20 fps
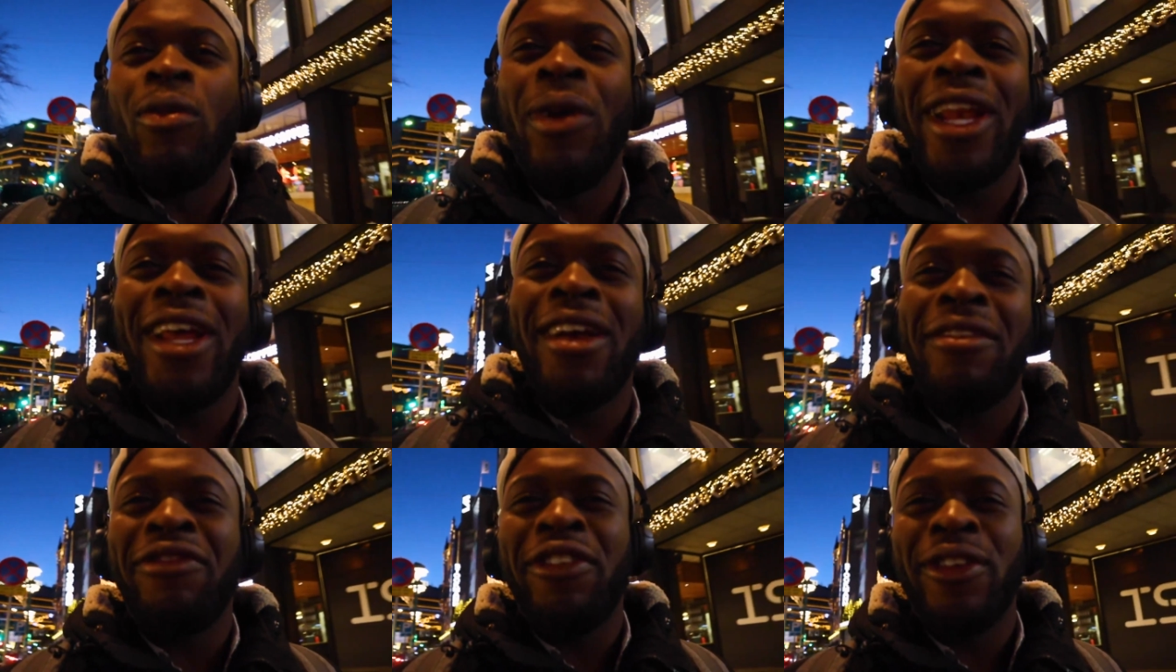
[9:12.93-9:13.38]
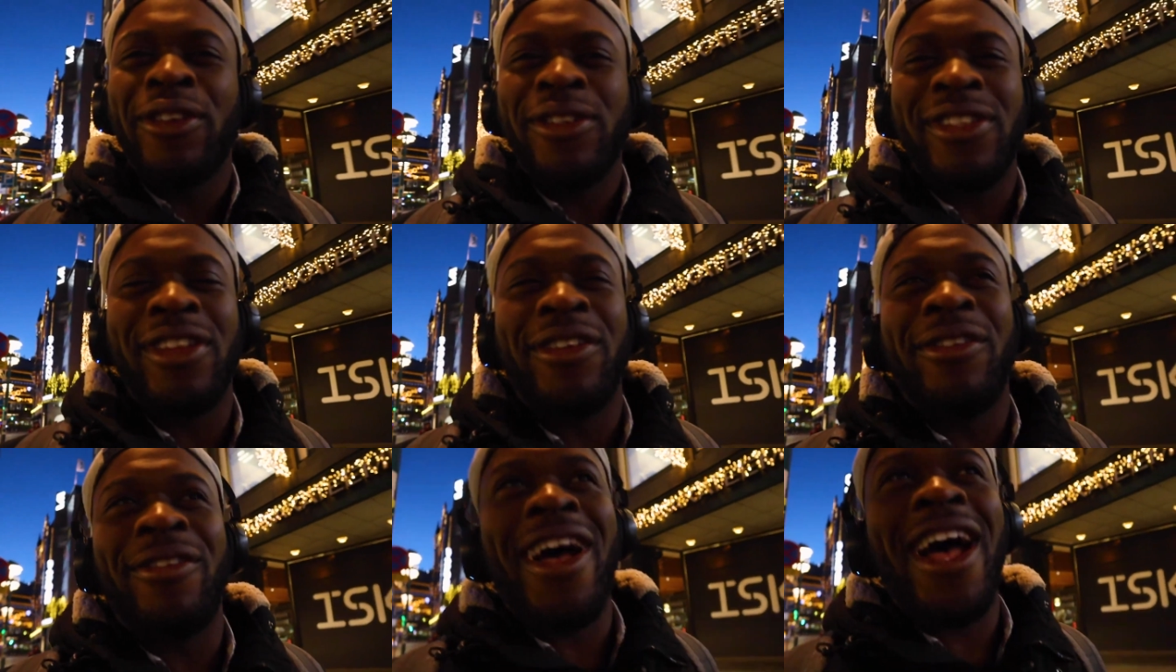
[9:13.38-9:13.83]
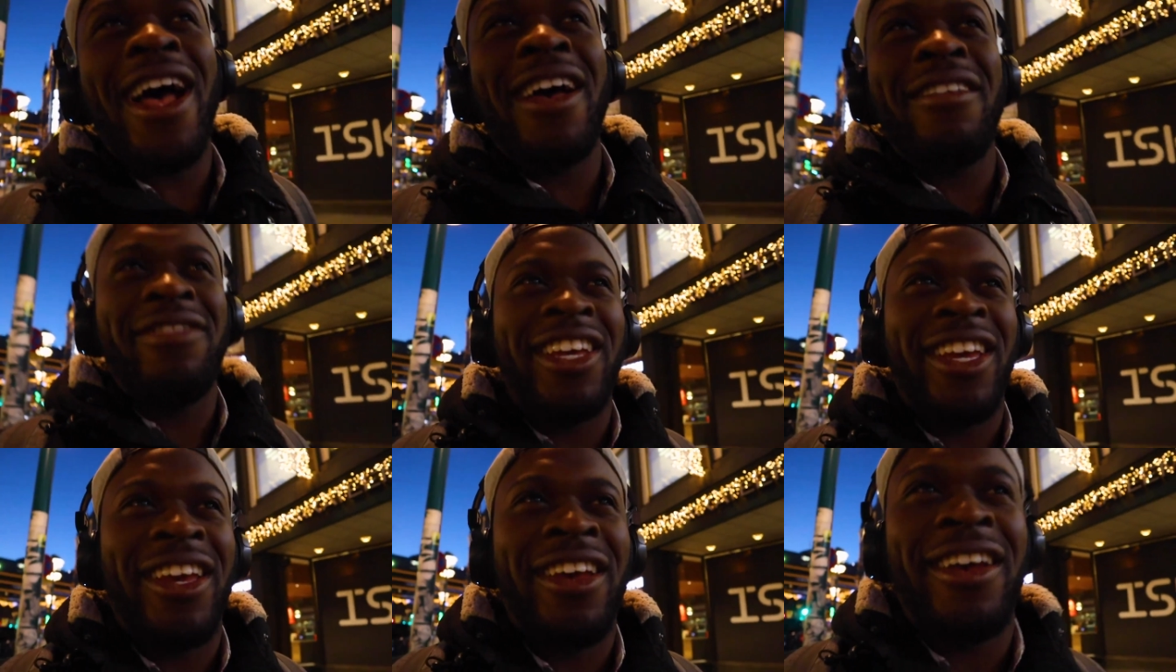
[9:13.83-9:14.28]
When I first
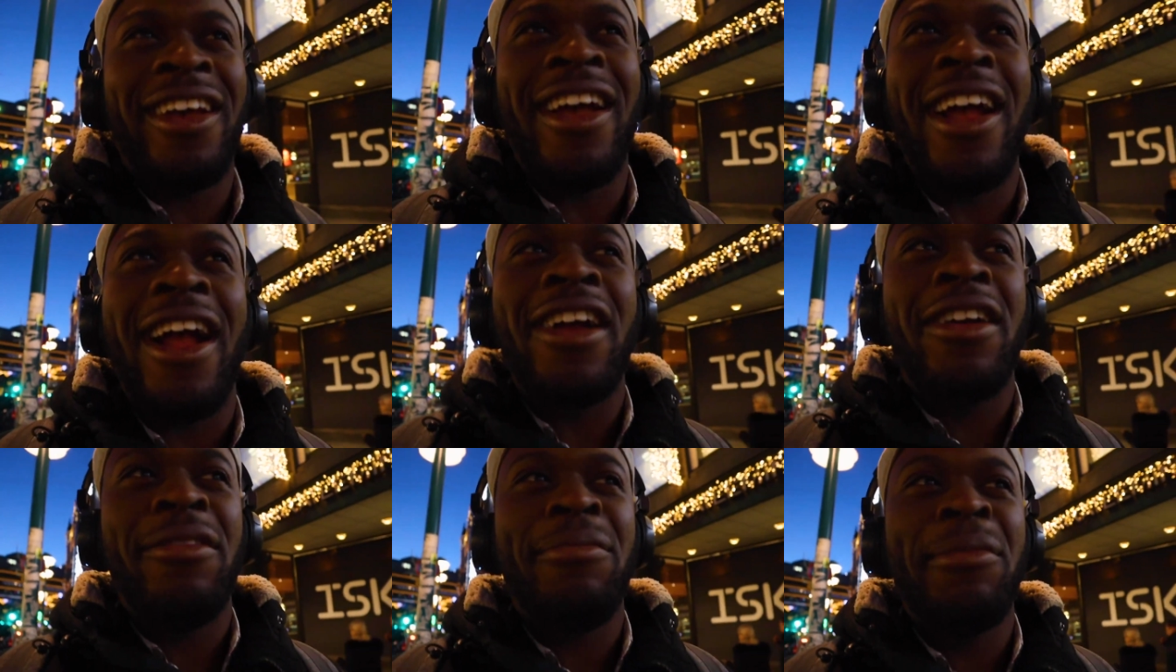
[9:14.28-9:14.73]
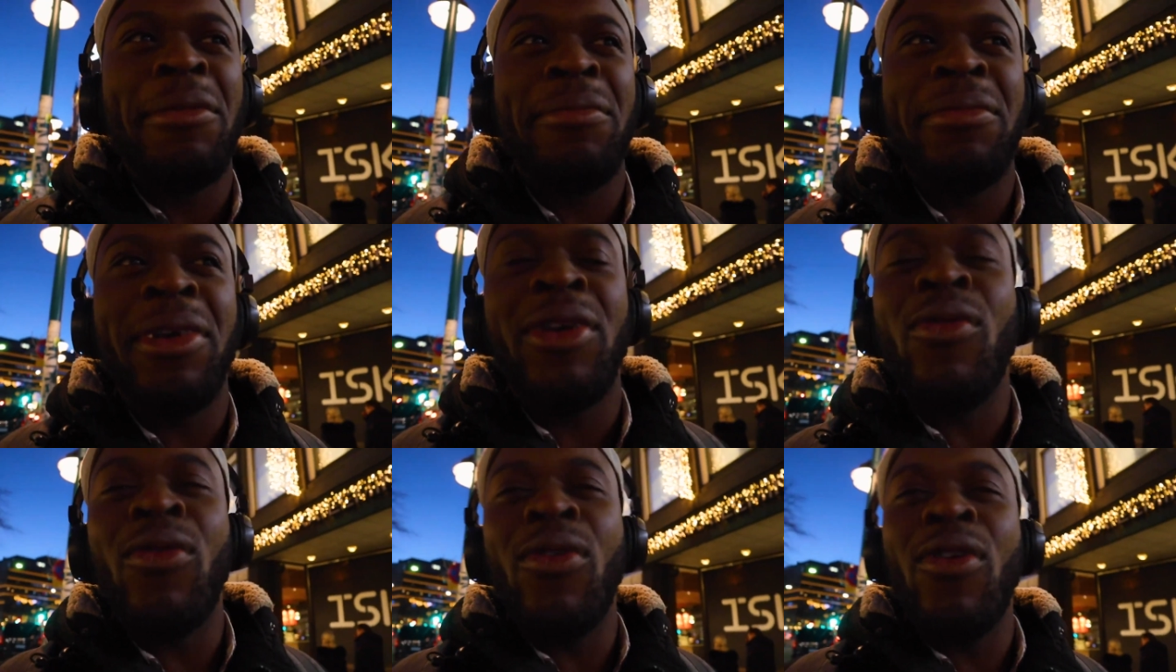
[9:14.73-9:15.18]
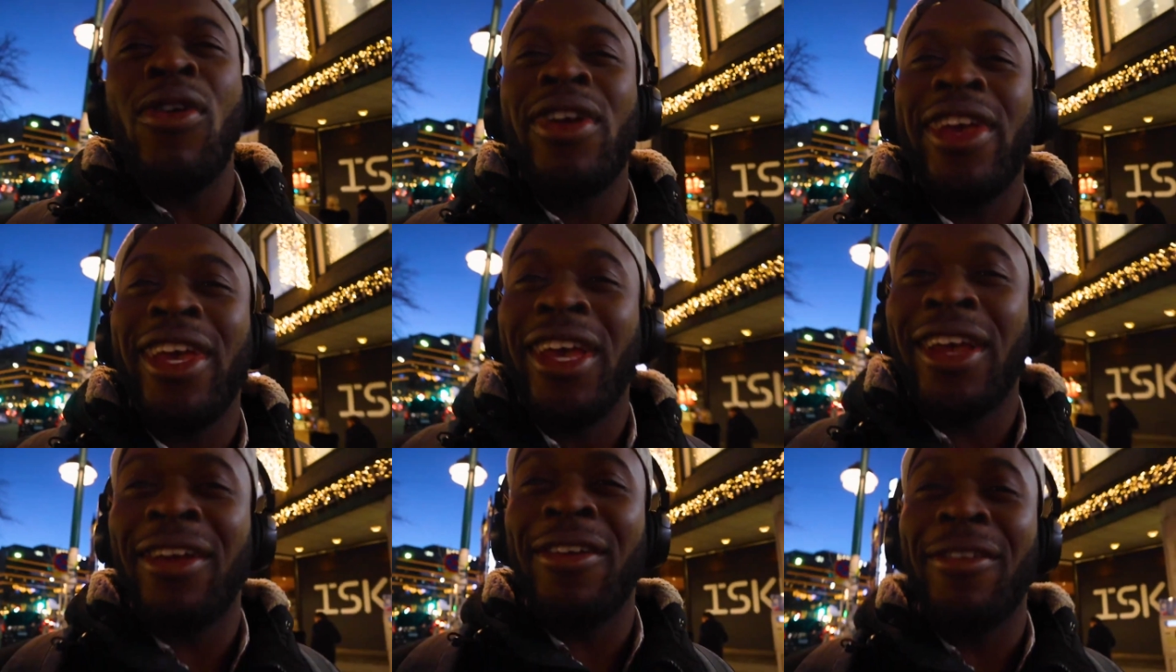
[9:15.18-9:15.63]
arrived here, I remember
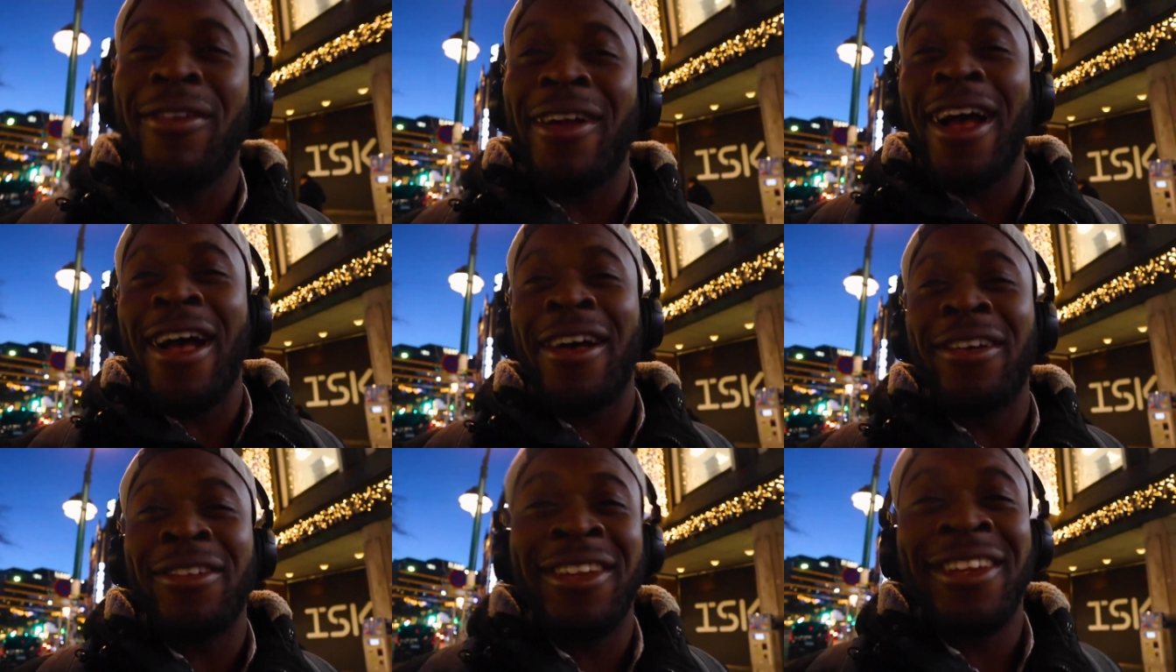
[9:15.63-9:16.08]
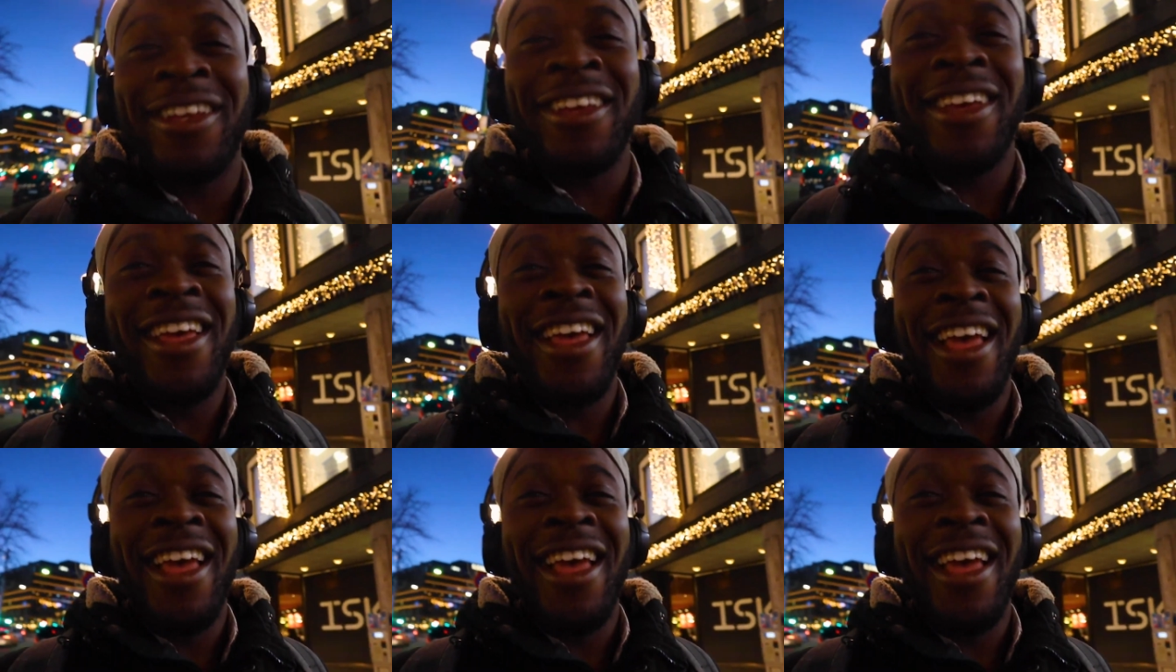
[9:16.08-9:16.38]
walking around